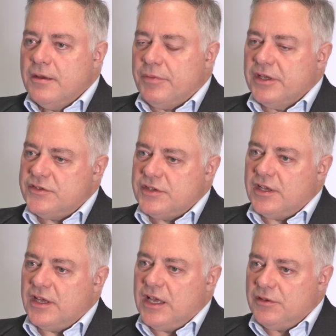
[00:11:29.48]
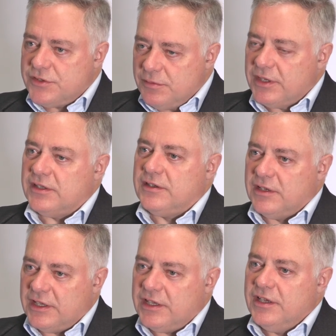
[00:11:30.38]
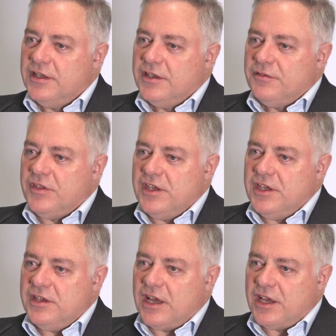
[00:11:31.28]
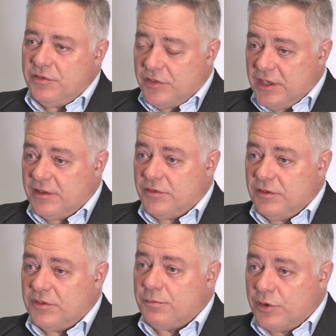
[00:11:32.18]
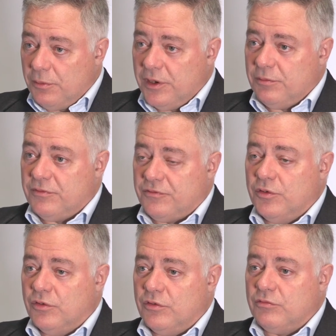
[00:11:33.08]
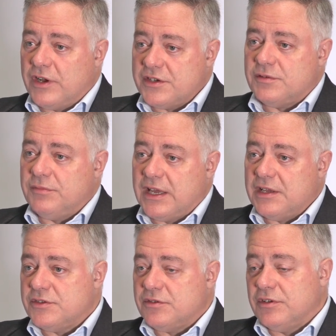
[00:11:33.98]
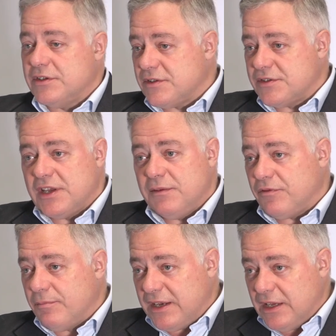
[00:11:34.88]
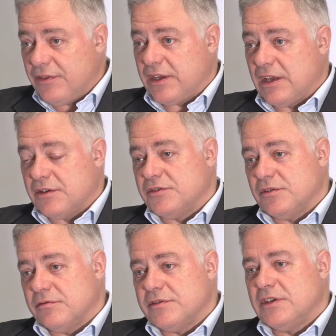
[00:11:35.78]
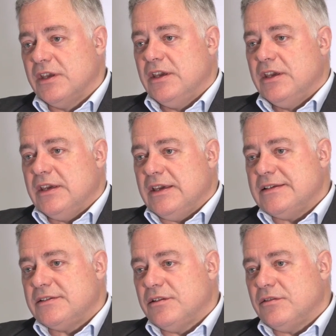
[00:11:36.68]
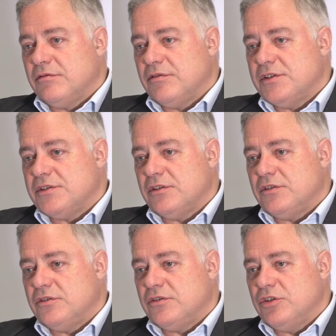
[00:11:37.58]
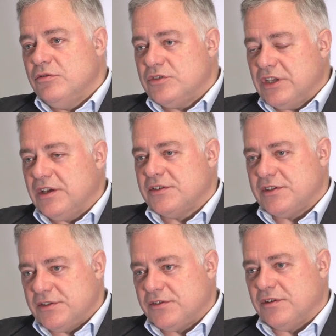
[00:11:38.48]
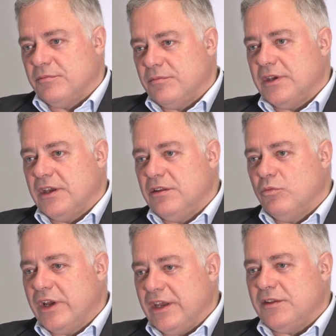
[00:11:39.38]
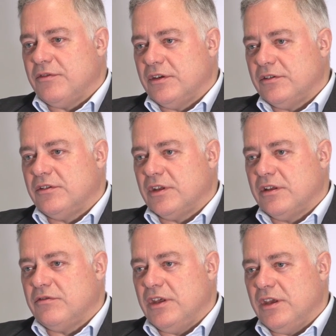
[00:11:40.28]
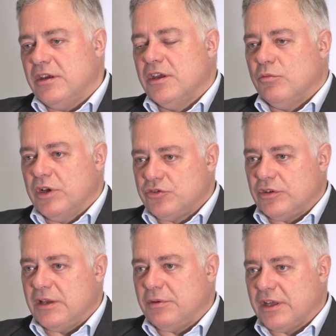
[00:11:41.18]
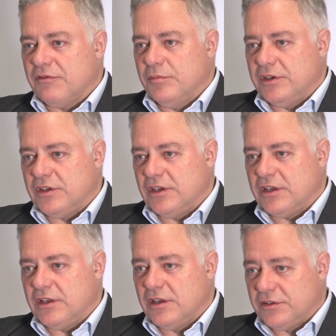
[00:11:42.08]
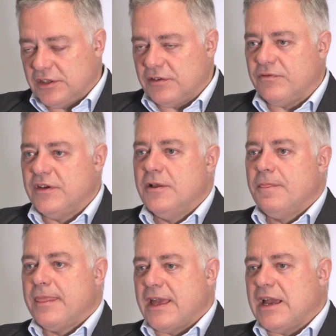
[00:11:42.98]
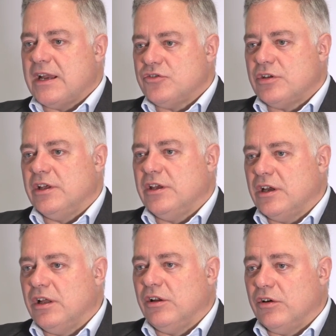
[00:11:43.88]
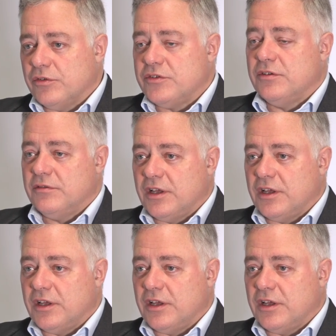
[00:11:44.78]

But ultimately, I think that the problem for Wrexham Council, and it's the same for many other councils, is that there is a two-tier system in the way that the Welsh Labour government in Cardiff actually allot